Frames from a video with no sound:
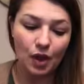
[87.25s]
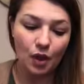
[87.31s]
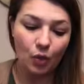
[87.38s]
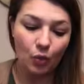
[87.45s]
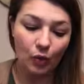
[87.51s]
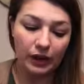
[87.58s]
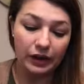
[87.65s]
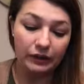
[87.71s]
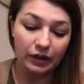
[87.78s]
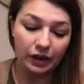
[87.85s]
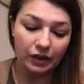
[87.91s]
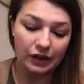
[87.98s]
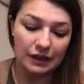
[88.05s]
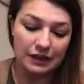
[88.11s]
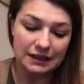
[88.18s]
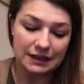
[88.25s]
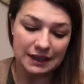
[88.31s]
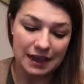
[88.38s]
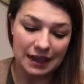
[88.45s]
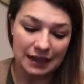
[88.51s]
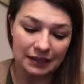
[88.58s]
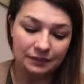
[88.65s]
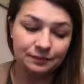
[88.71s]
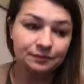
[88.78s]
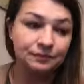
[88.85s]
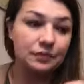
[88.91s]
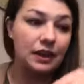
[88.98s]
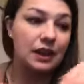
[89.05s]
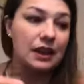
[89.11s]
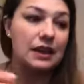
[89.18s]
what I've already done
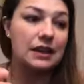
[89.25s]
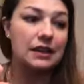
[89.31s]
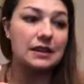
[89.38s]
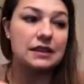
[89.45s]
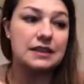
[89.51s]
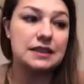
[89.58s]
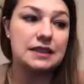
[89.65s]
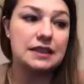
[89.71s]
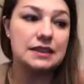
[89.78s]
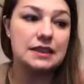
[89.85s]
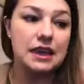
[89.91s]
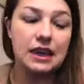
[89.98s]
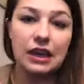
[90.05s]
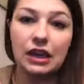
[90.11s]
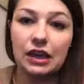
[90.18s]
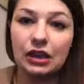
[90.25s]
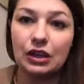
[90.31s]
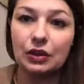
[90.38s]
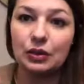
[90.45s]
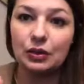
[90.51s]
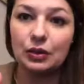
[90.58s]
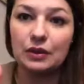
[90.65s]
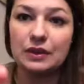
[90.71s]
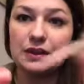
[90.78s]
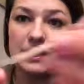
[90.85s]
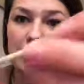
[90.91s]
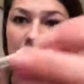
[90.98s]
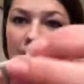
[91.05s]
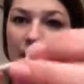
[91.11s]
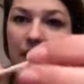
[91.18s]
is take a cuticle
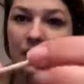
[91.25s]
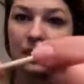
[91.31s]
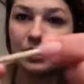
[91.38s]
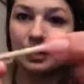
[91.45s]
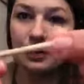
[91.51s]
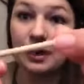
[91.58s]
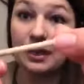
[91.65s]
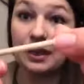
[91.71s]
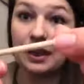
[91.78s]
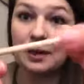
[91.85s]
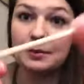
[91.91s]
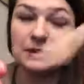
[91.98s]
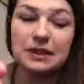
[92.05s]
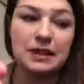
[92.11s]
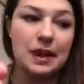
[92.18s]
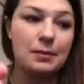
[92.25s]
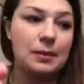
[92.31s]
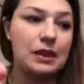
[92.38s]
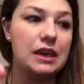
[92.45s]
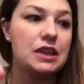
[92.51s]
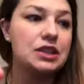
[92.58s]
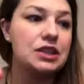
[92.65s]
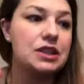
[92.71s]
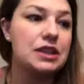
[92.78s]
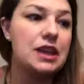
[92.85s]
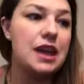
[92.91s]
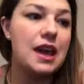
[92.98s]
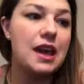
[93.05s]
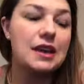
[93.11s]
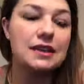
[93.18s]
stick, either the one that comes in the application
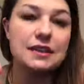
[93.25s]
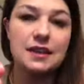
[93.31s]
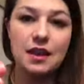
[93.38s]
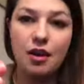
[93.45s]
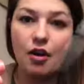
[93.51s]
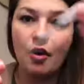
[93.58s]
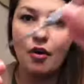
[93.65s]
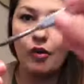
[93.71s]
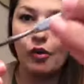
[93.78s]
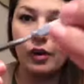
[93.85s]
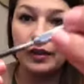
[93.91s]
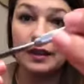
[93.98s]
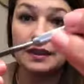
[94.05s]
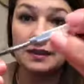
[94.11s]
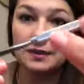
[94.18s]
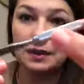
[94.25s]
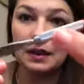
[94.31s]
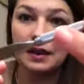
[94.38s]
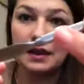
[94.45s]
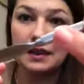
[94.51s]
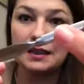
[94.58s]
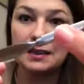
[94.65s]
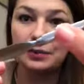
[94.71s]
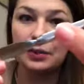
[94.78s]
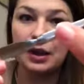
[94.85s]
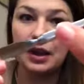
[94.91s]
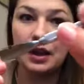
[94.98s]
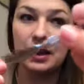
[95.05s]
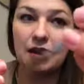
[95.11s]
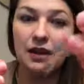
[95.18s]
kit or this really awesome
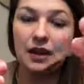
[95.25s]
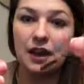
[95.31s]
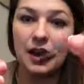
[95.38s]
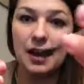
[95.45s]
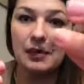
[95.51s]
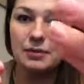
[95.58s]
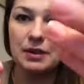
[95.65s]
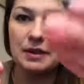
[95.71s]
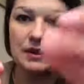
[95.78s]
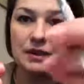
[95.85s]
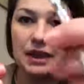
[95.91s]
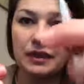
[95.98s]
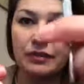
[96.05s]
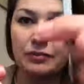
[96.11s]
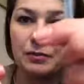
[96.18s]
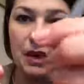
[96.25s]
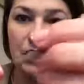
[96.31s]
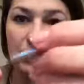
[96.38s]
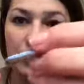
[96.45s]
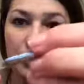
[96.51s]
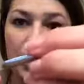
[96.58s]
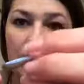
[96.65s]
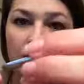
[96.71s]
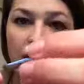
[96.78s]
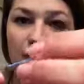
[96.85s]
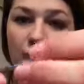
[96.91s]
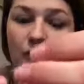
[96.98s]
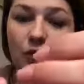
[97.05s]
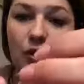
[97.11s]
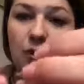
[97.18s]
one. It's kind of metal and
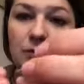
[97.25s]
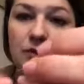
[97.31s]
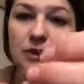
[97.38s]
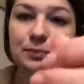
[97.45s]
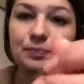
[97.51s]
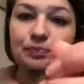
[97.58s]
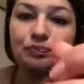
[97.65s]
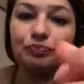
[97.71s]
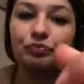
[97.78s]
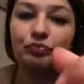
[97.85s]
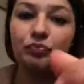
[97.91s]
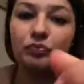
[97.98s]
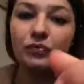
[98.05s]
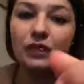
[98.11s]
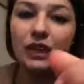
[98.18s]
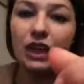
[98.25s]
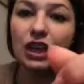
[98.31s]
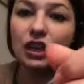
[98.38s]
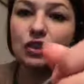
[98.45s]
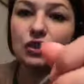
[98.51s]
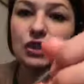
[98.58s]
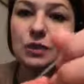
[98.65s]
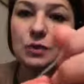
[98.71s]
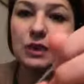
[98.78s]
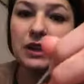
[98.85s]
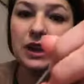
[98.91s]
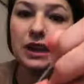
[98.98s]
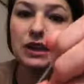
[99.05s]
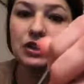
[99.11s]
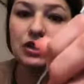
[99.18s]
formed. And you just want to
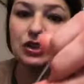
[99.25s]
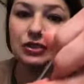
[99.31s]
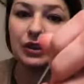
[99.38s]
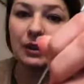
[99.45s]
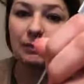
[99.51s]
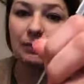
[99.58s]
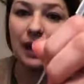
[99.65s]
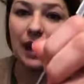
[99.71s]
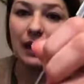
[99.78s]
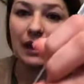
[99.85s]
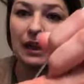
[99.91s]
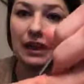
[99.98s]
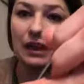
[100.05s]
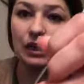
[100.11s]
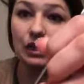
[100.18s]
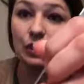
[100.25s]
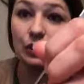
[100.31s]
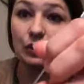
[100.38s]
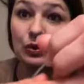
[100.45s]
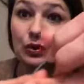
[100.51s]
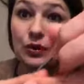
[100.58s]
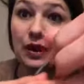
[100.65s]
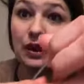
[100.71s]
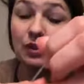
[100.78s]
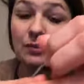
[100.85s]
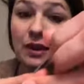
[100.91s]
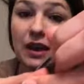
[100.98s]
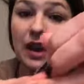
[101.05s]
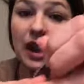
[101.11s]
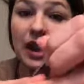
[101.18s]
kind of scrape back any cuticle that you
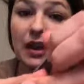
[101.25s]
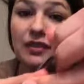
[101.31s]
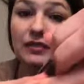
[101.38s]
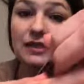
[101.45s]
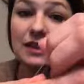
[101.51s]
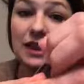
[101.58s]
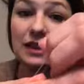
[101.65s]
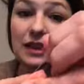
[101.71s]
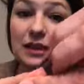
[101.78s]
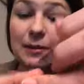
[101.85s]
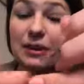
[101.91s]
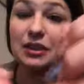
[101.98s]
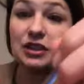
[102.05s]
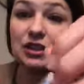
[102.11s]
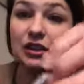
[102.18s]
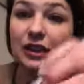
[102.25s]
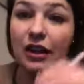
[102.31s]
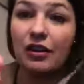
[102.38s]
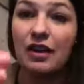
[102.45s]
might have down at the base of your nail.